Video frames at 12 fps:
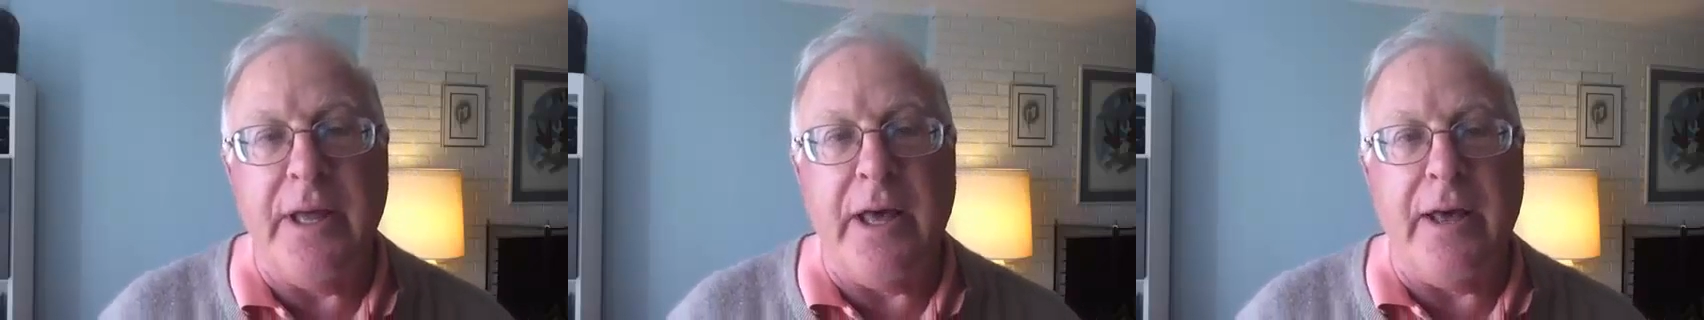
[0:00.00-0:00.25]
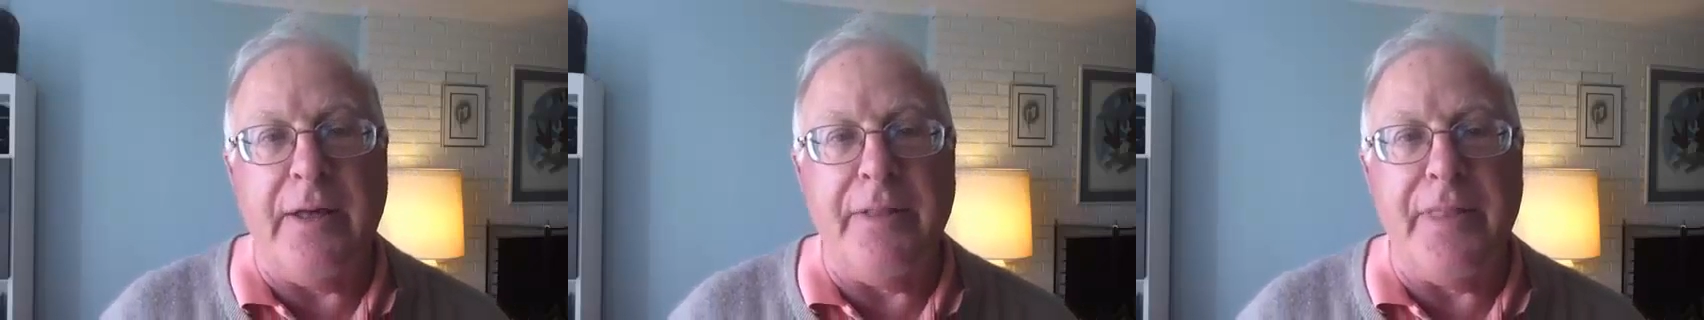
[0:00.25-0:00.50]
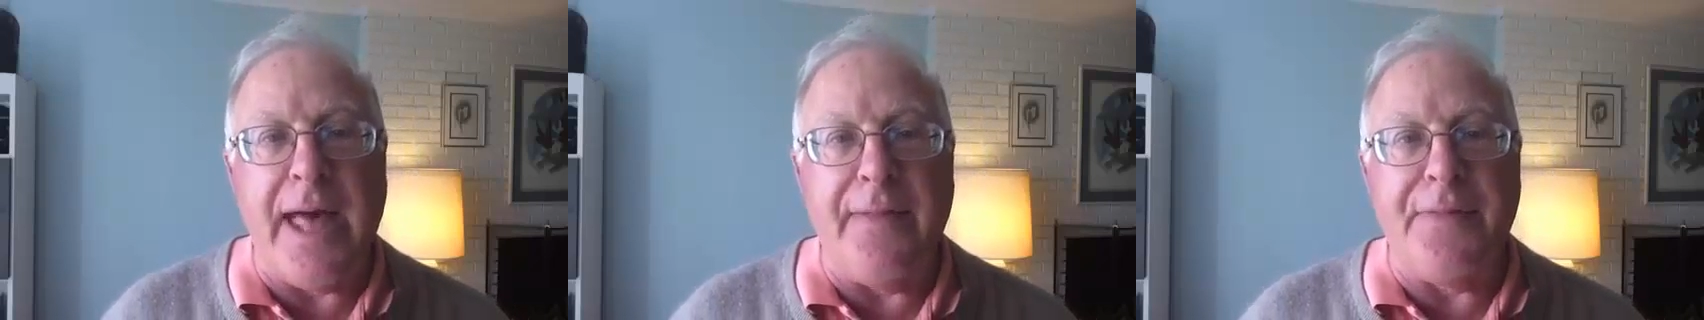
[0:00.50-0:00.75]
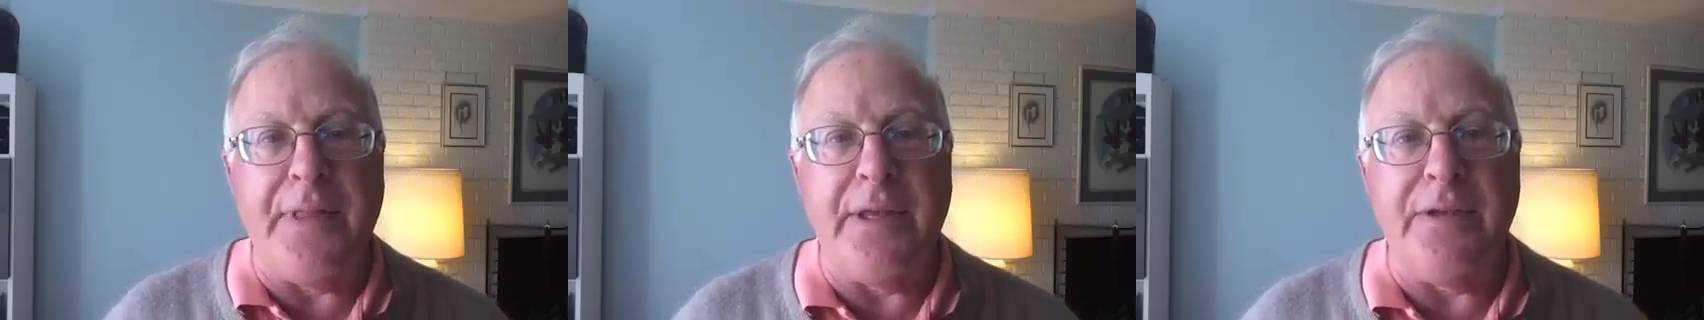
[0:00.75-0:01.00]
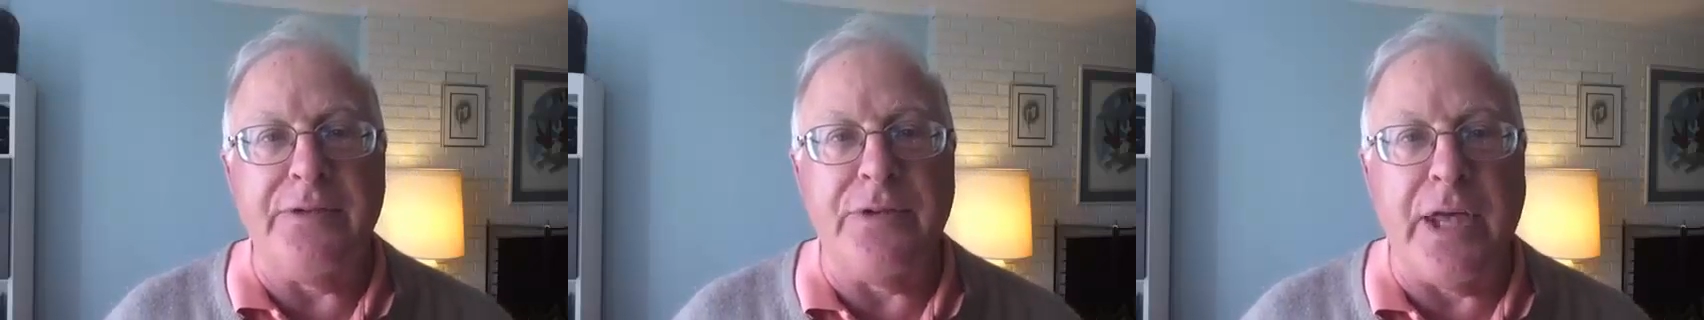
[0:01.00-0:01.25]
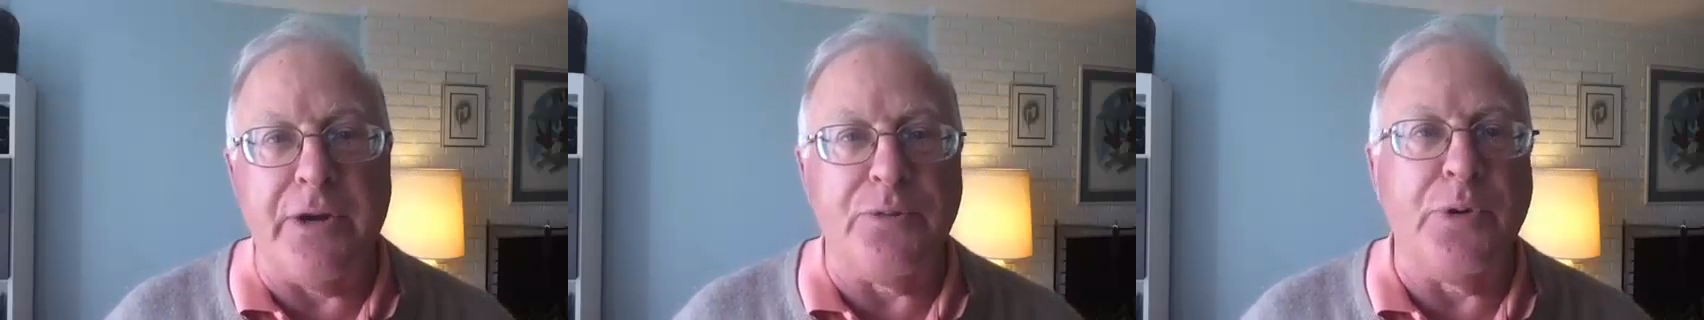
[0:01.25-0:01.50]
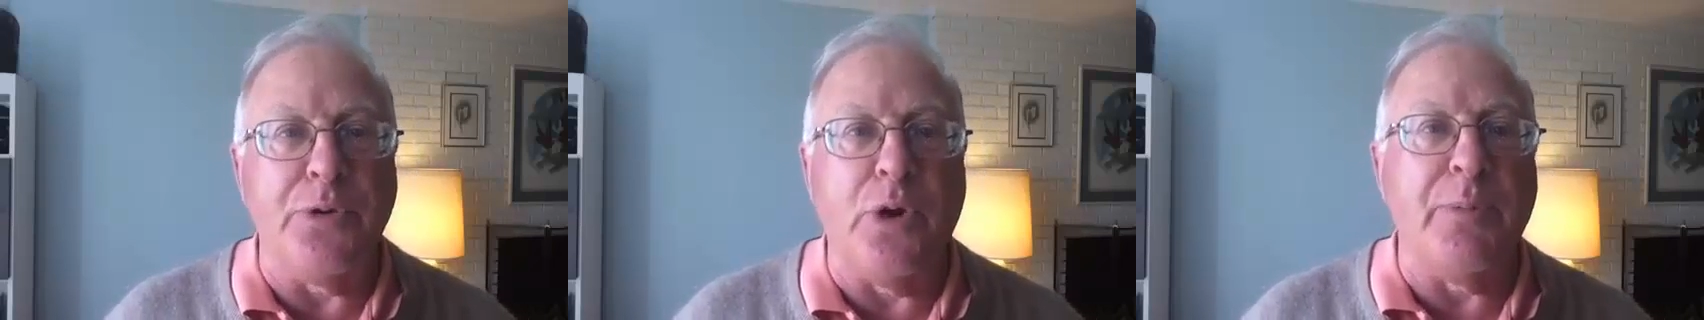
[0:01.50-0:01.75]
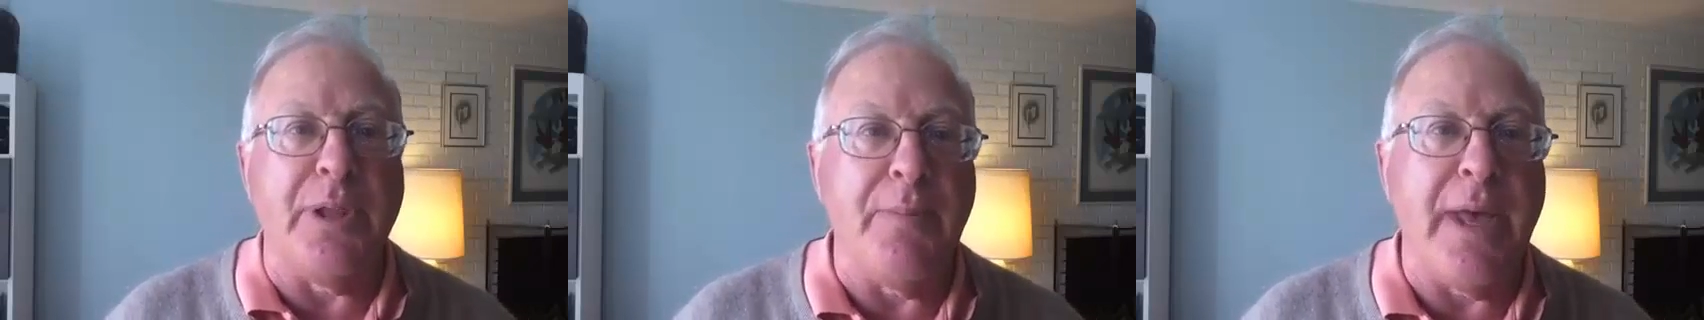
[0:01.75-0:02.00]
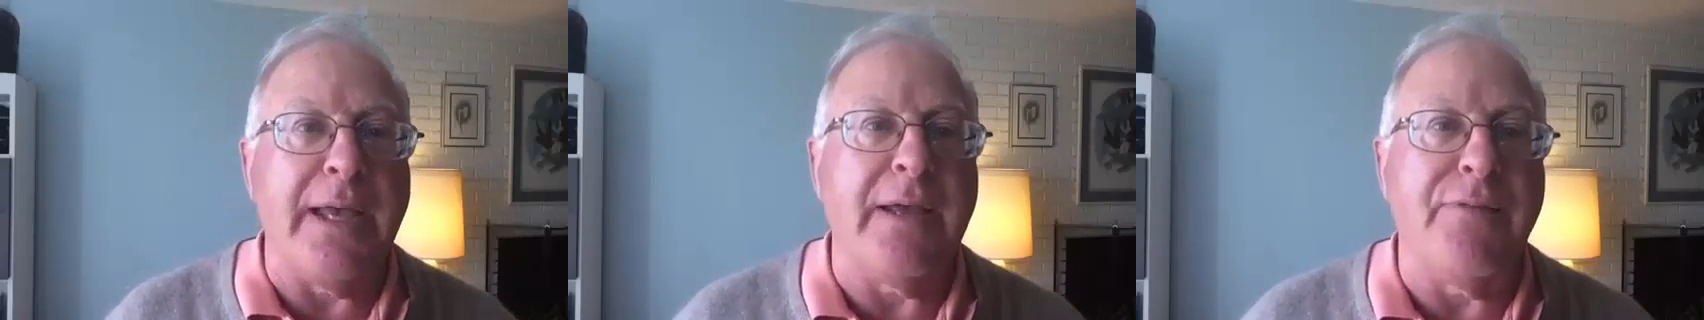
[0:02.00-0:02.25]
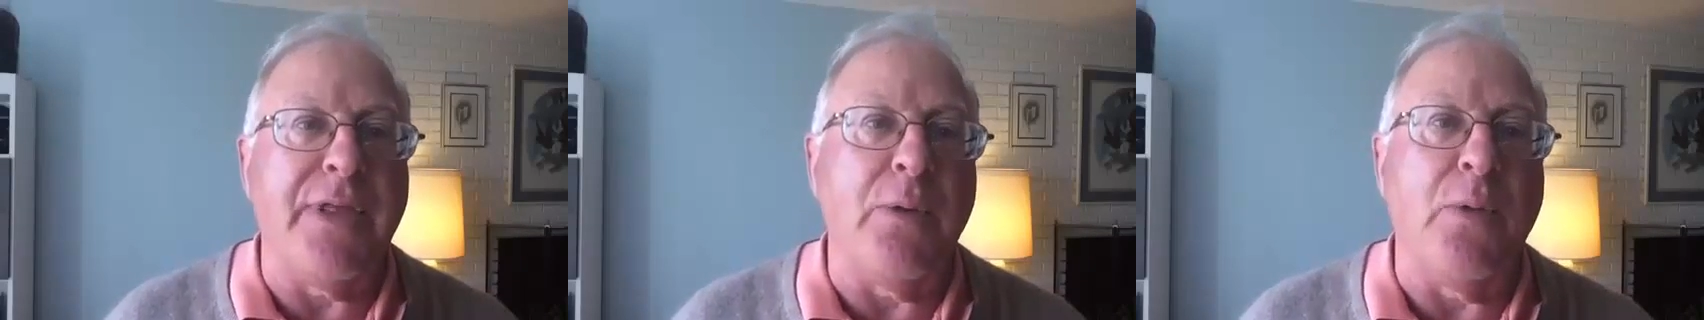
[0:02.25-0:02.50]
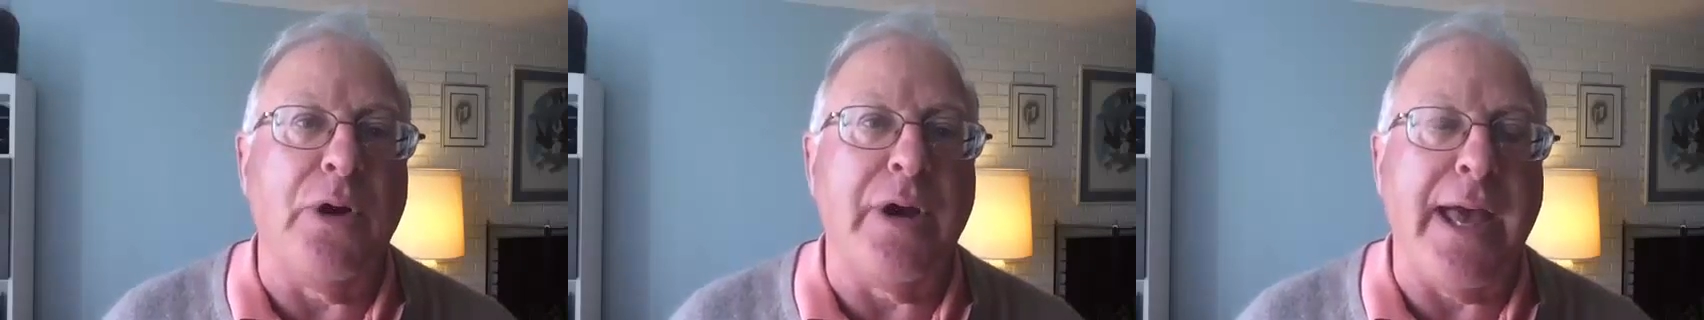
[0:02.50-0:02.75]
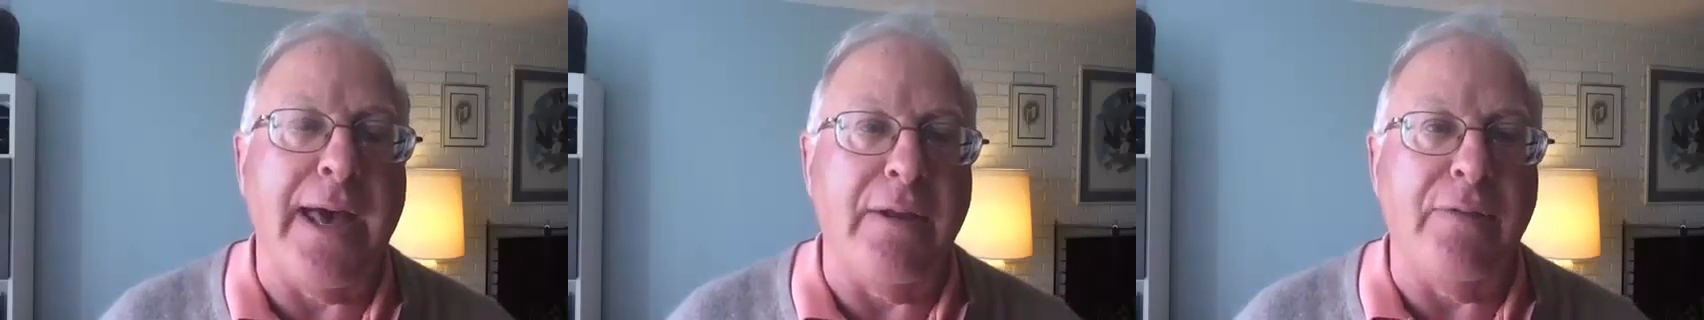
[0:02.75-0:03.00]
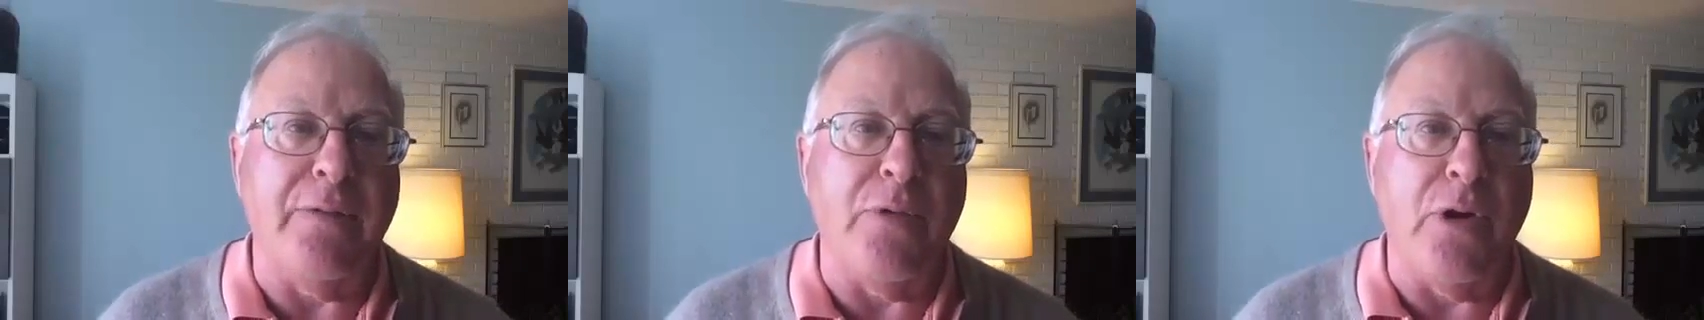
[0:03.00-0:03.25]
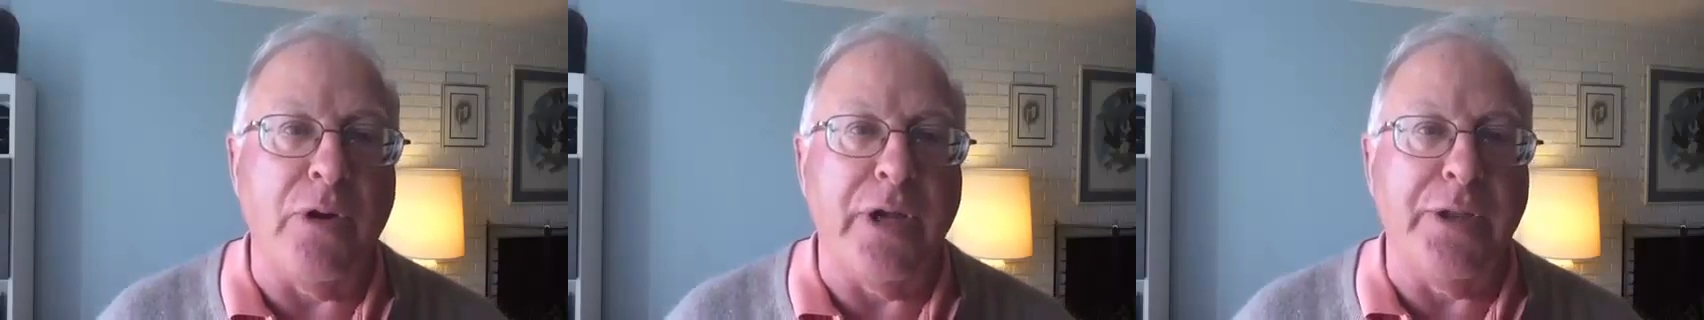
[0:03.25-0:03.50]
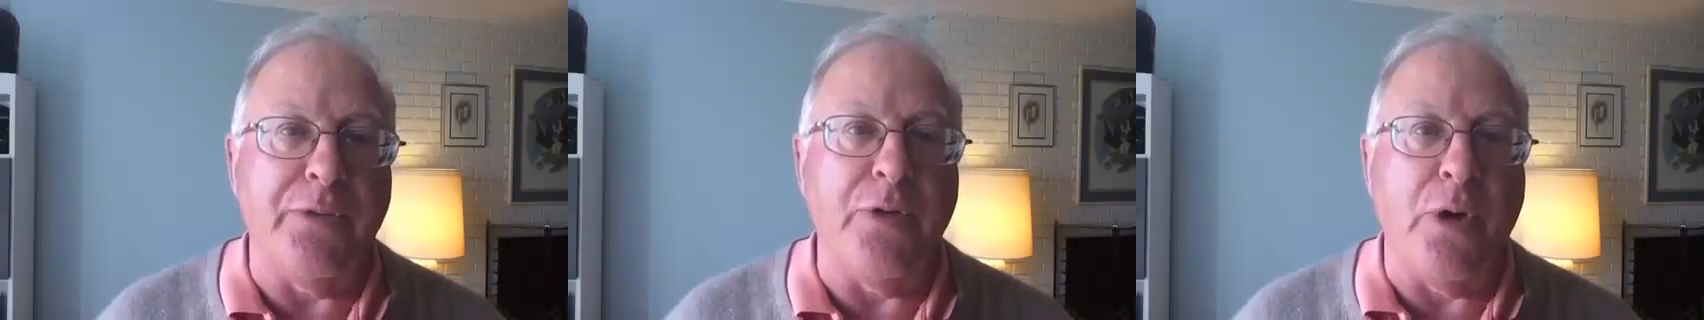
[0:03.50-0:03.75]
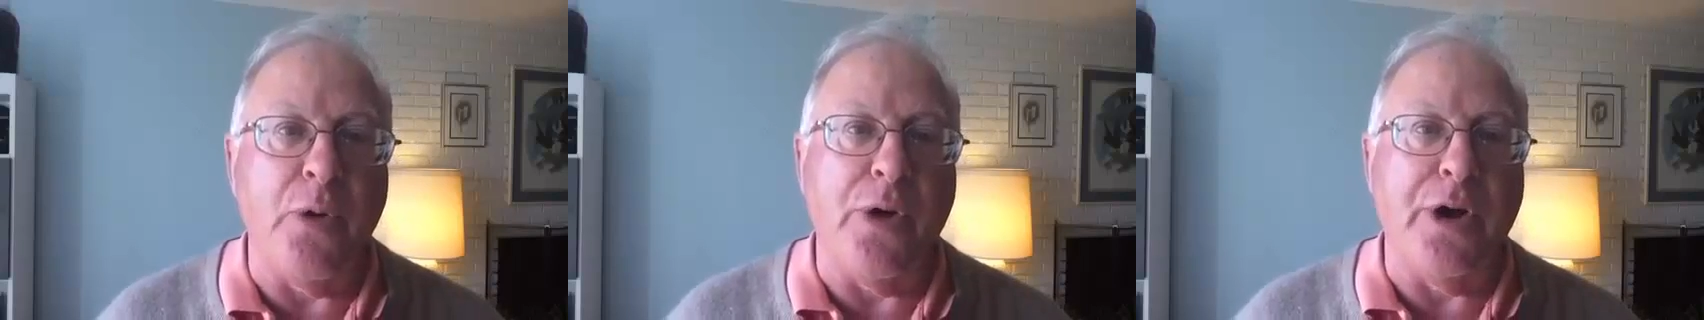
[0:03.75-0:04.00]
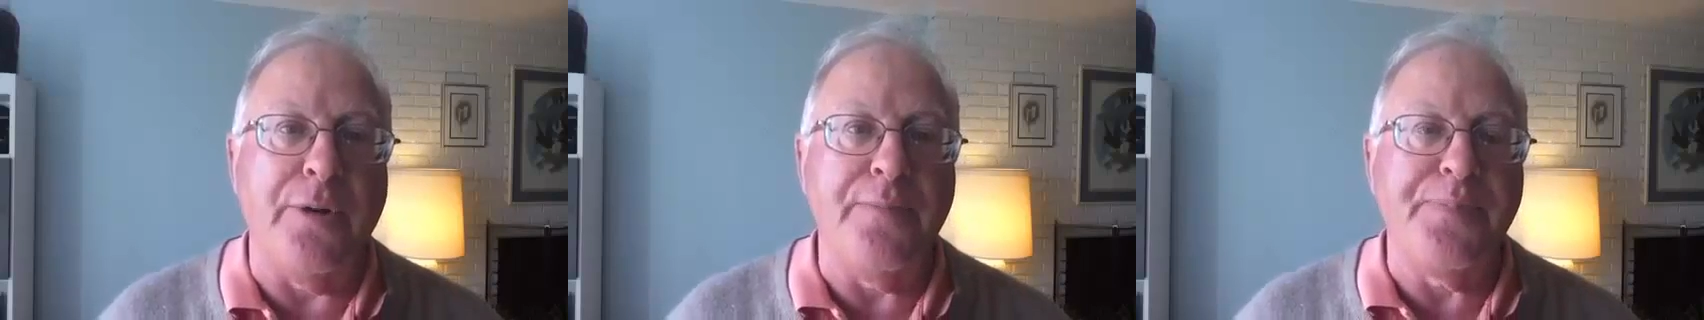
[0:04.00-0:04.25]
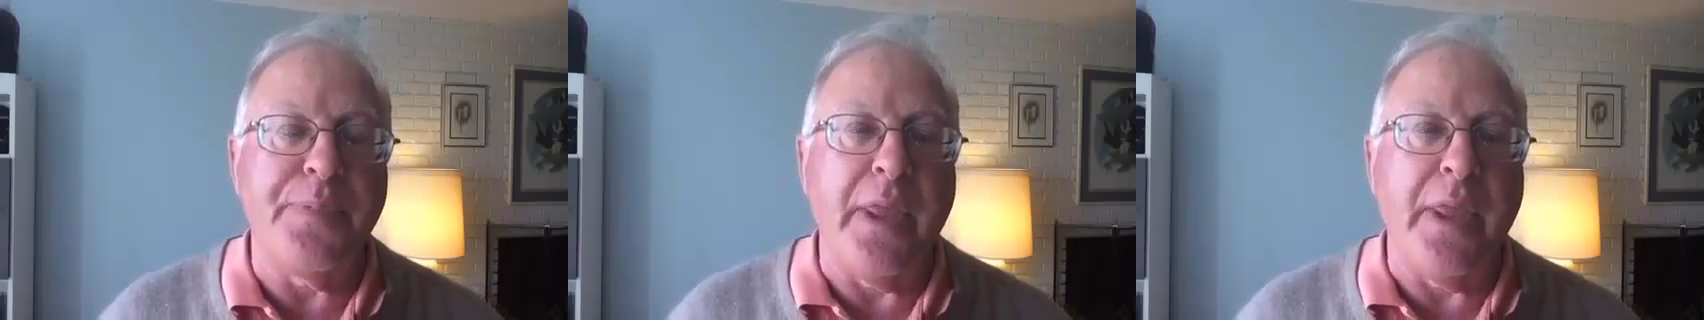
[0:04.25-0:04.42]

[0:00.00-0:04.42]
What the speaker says: that these letters would normally make if they weren't in the wrong order.